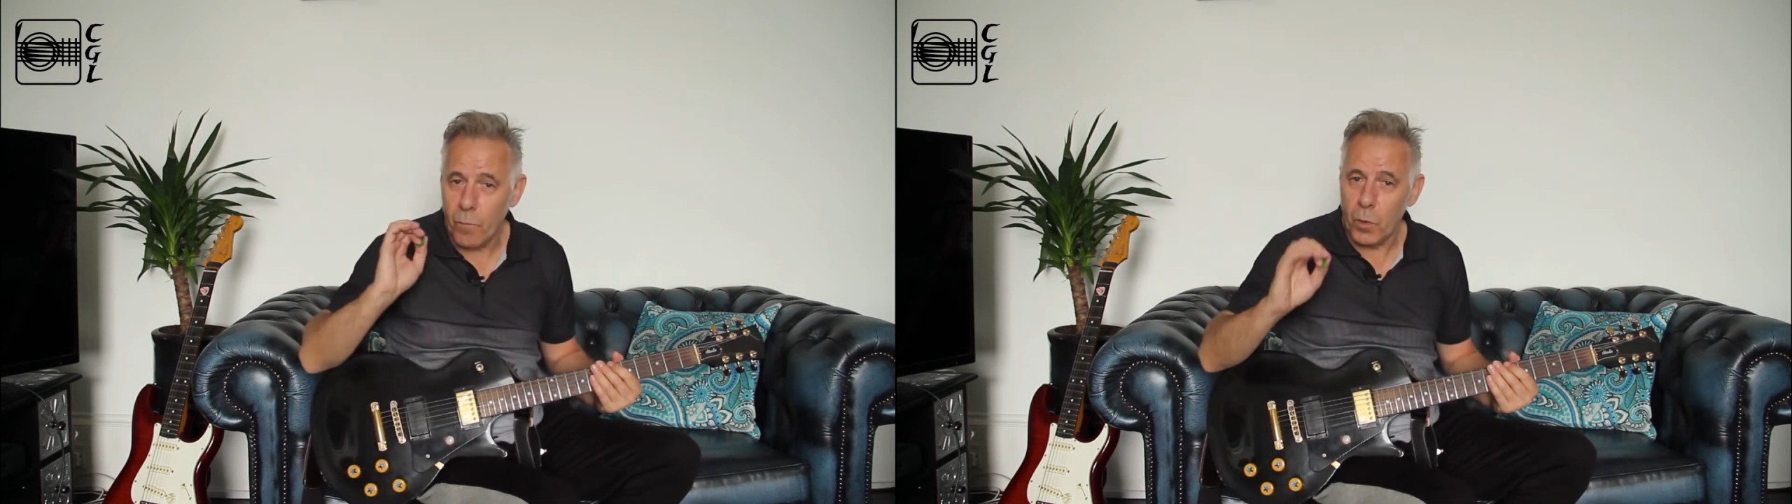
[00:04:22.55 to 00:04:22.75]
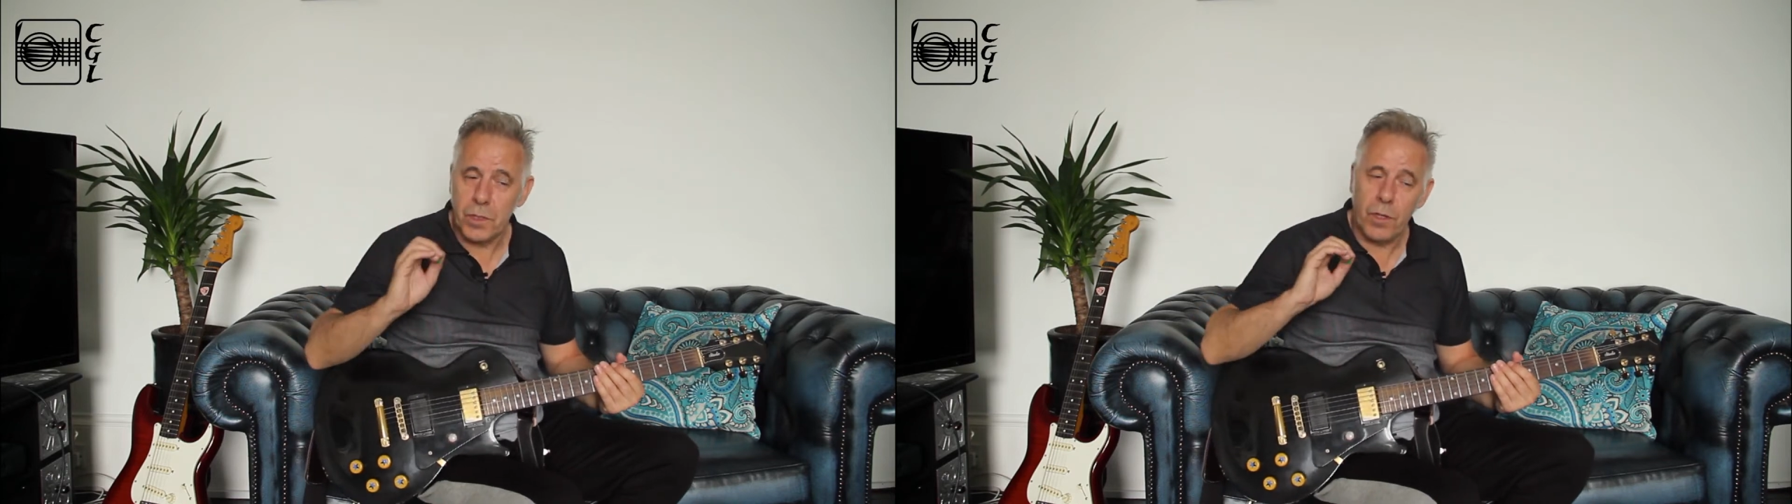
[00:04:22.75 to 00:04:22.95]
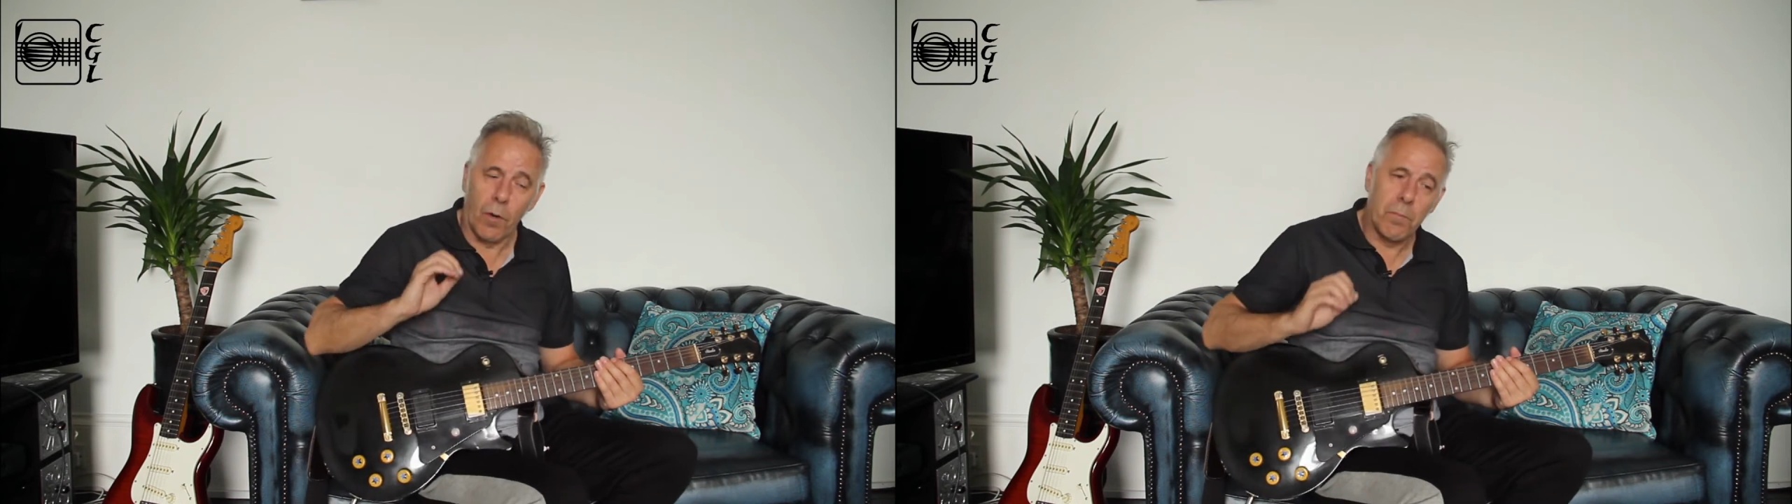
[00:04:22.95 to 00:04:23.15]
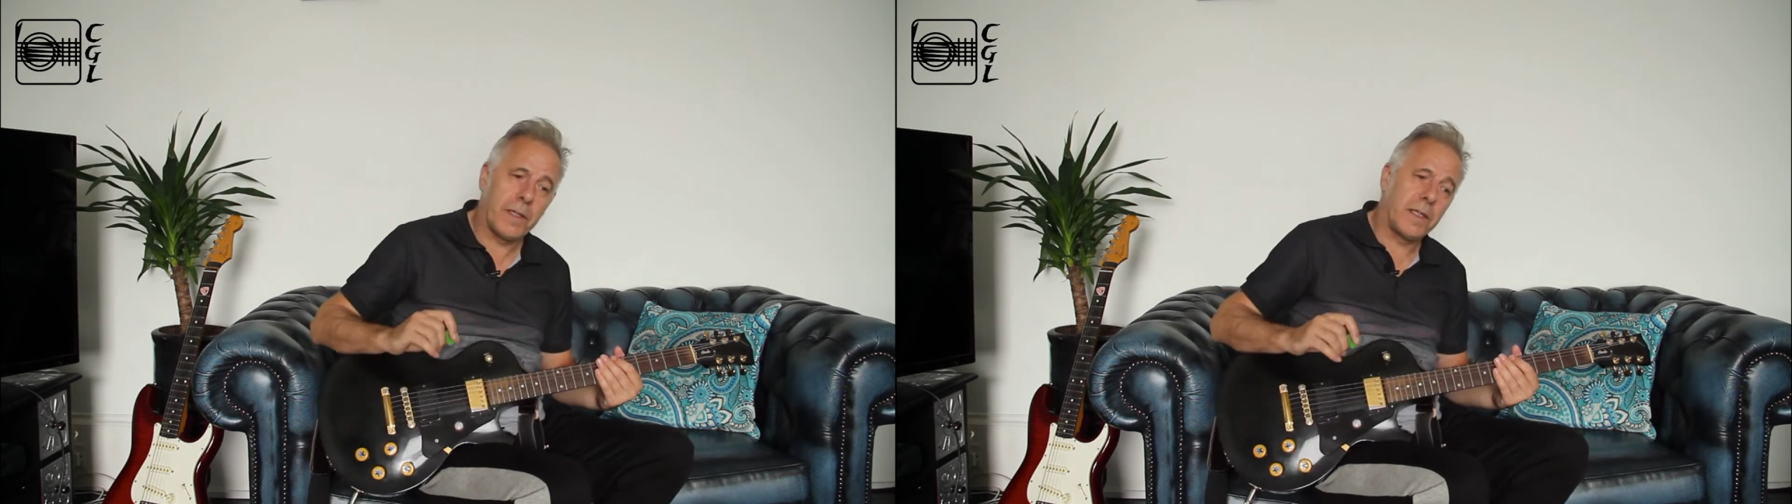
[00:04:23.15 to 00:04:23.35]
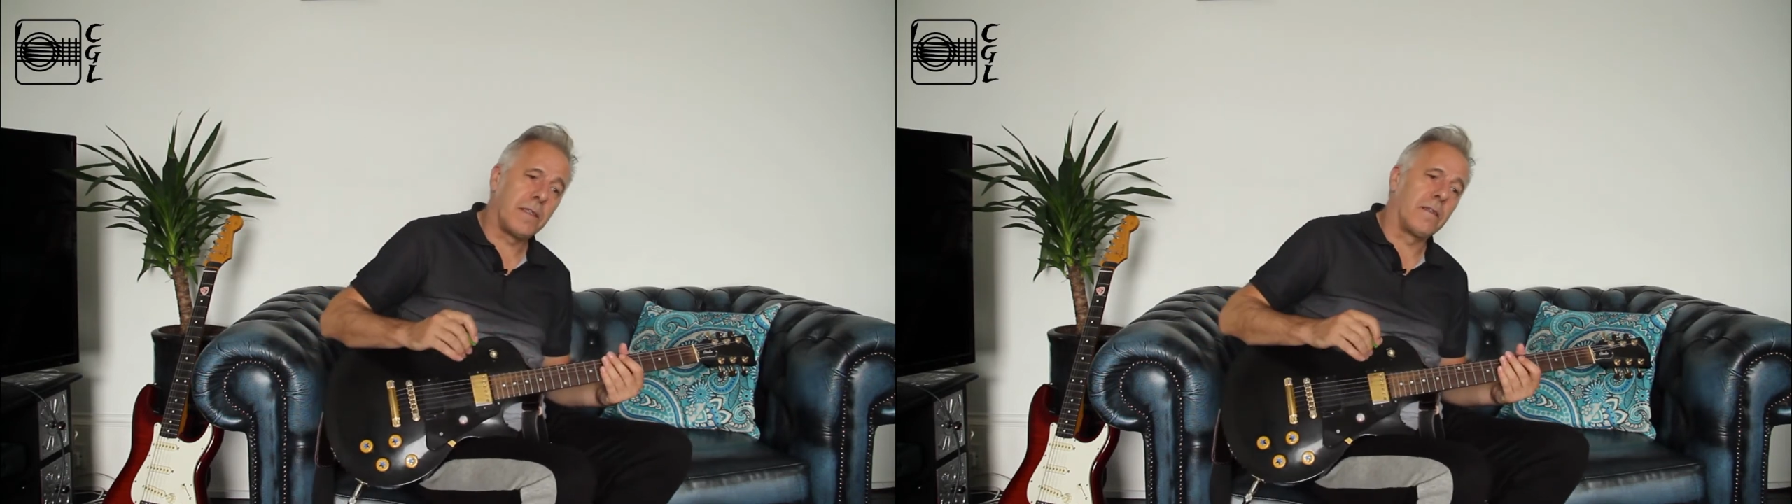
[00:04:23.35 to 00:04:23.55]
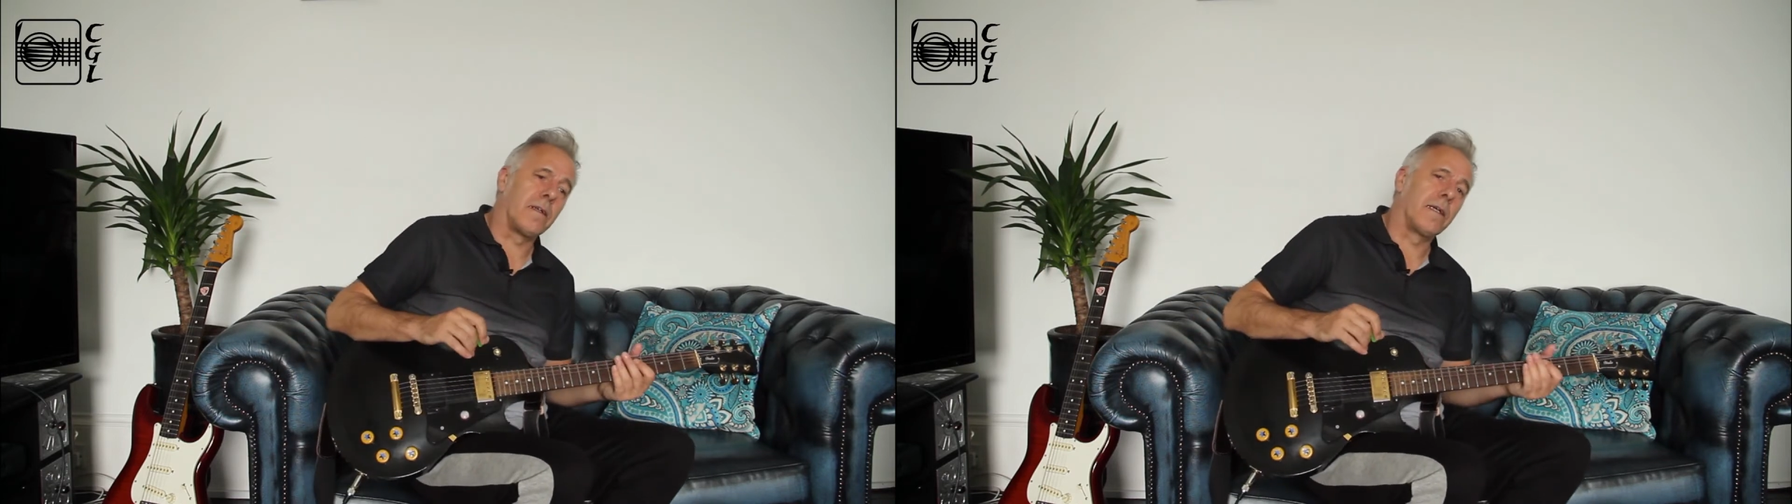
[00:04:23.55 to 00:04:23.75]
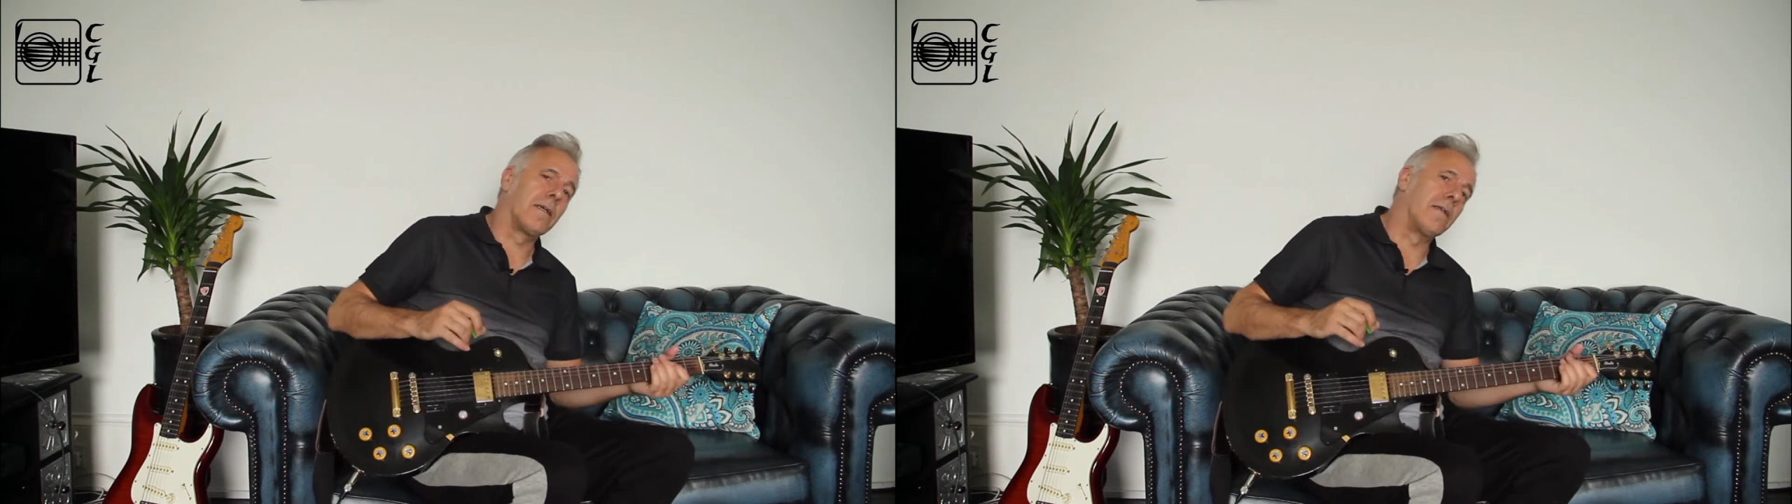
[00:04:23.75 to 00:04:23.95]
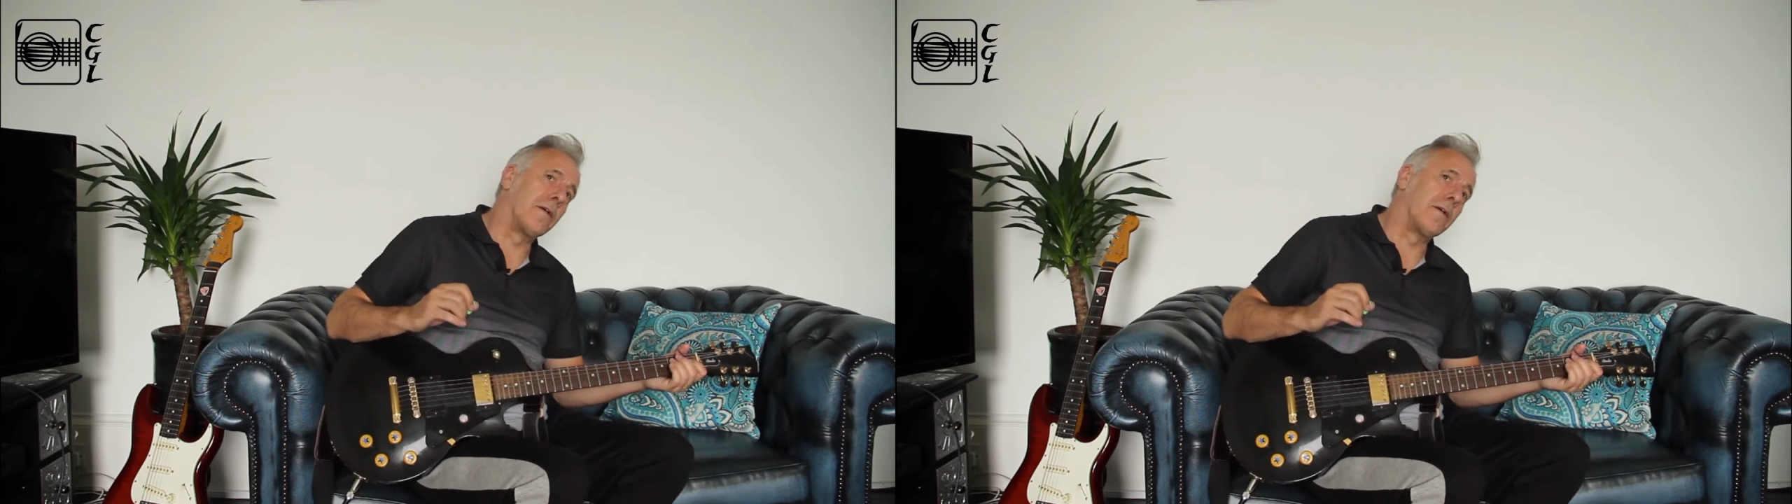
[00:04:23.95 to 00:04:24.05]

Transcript: most complicated thing,